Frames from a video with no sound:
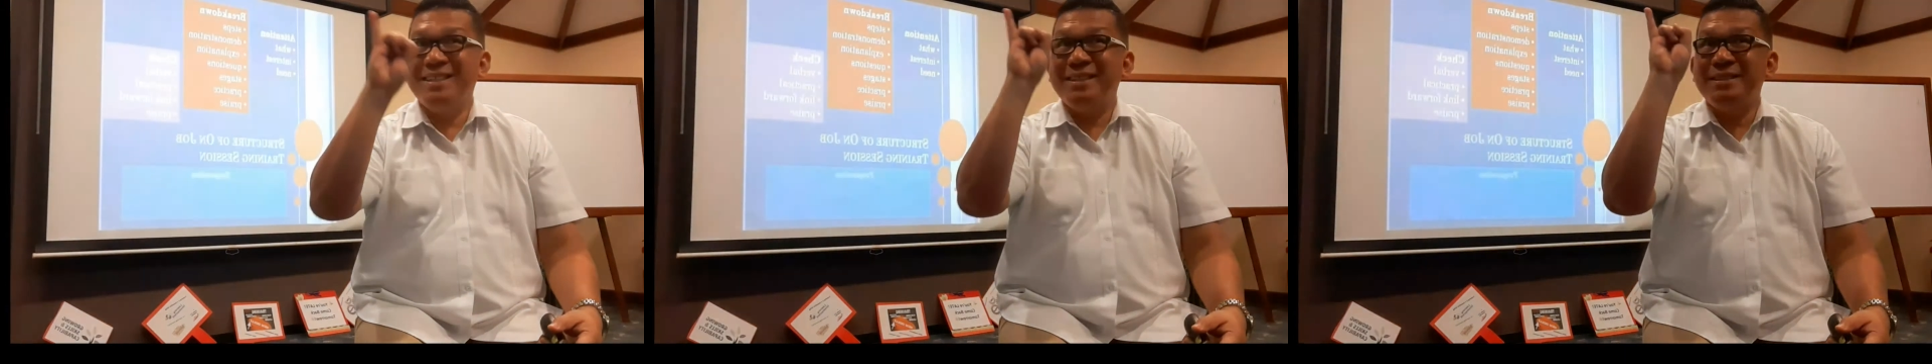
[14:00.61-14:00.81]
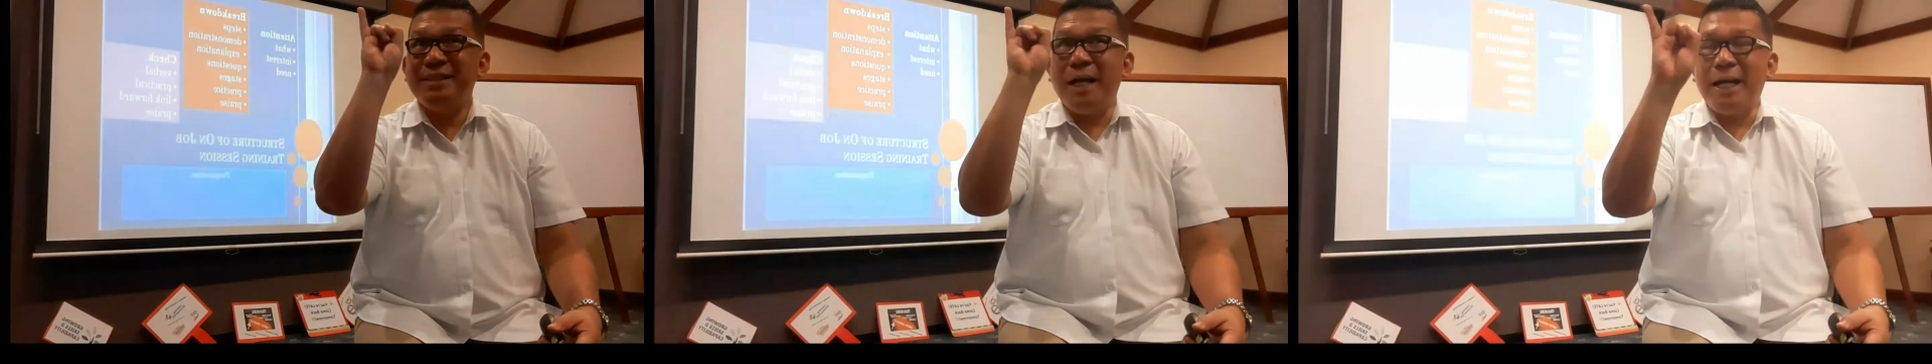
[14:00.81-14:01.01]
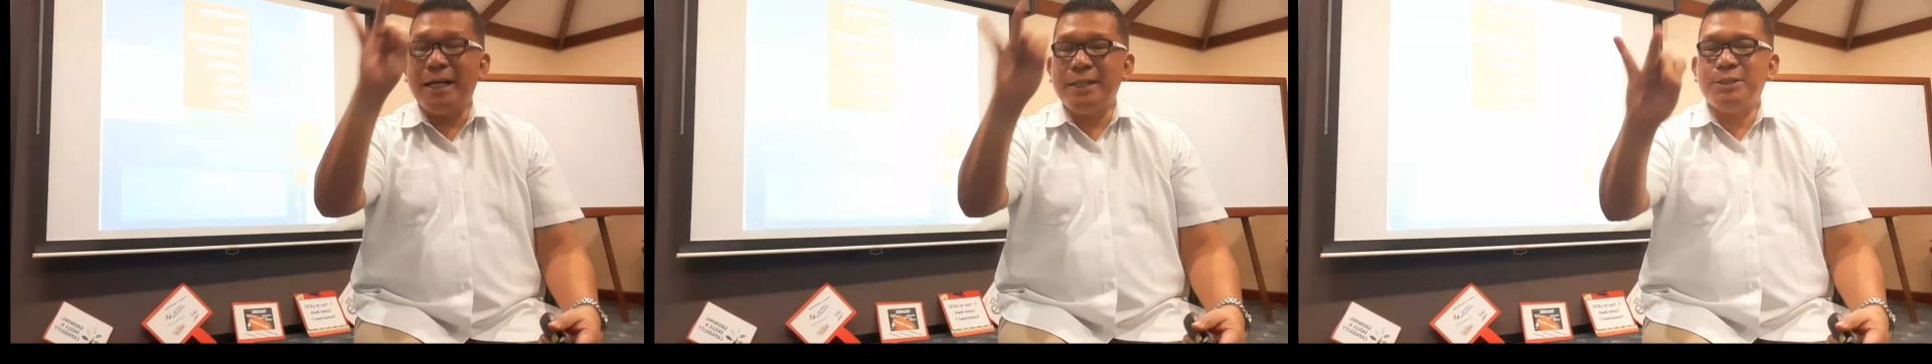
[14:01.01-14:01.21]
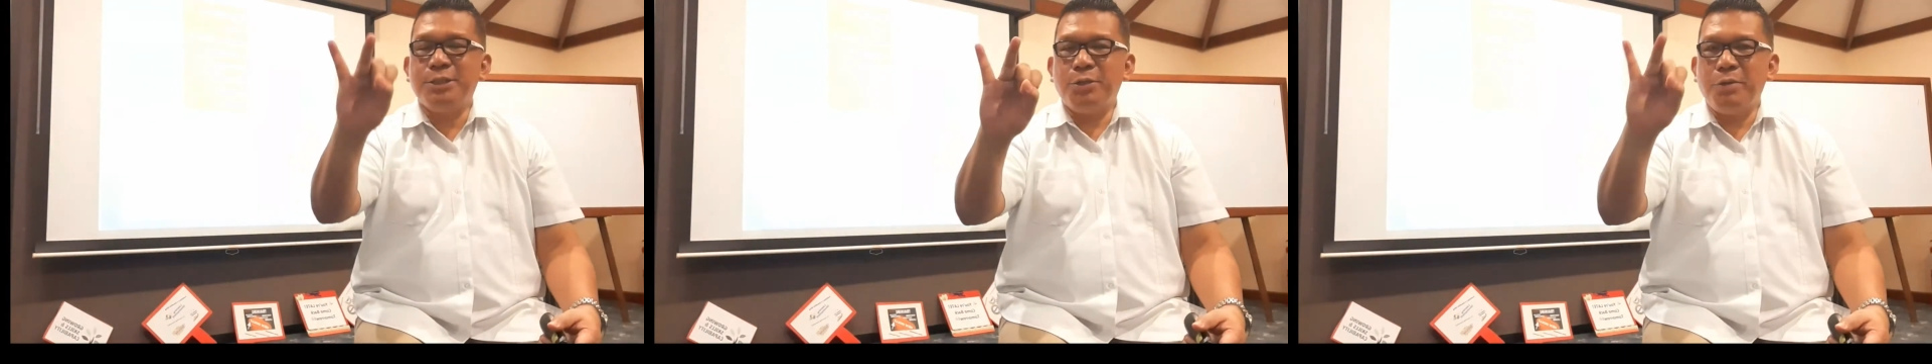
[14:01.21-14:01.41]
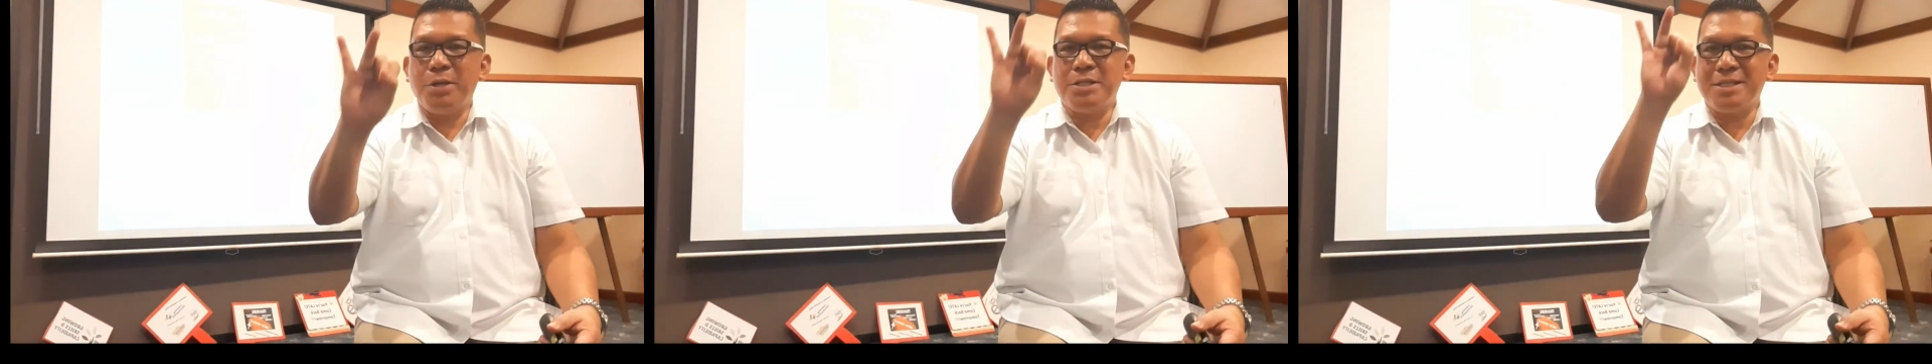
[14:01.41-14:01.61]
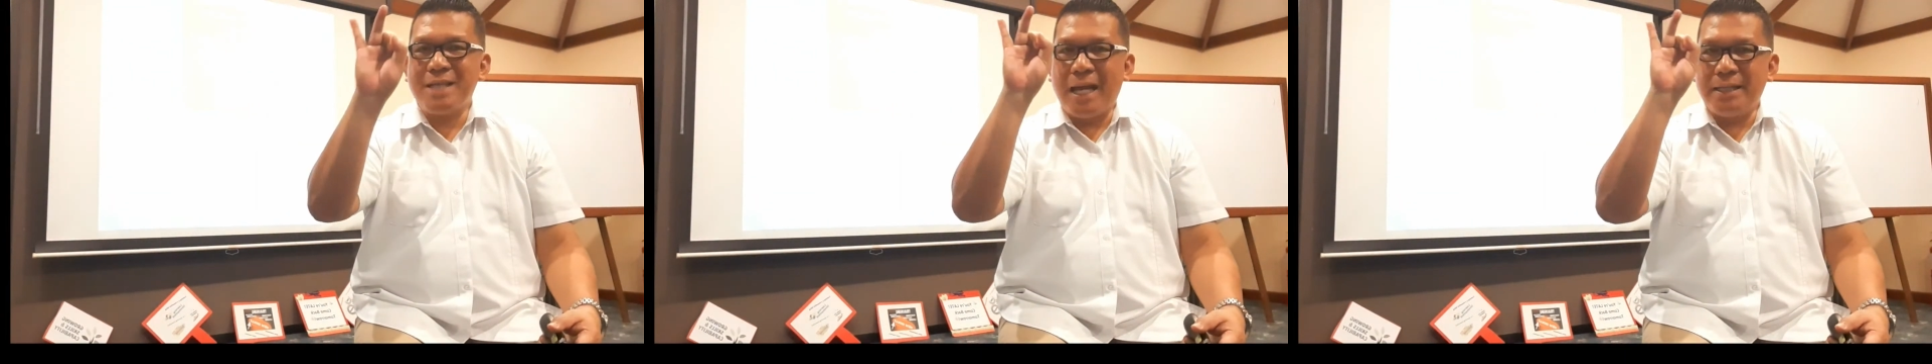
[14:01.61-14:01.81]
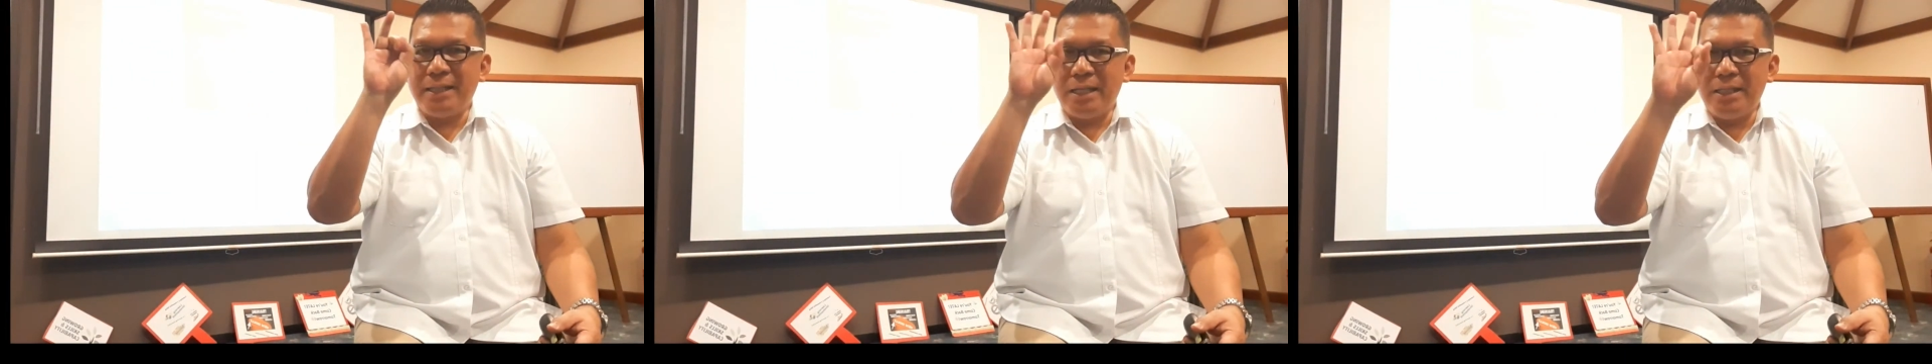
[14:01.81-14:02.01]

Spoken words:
the interest, and the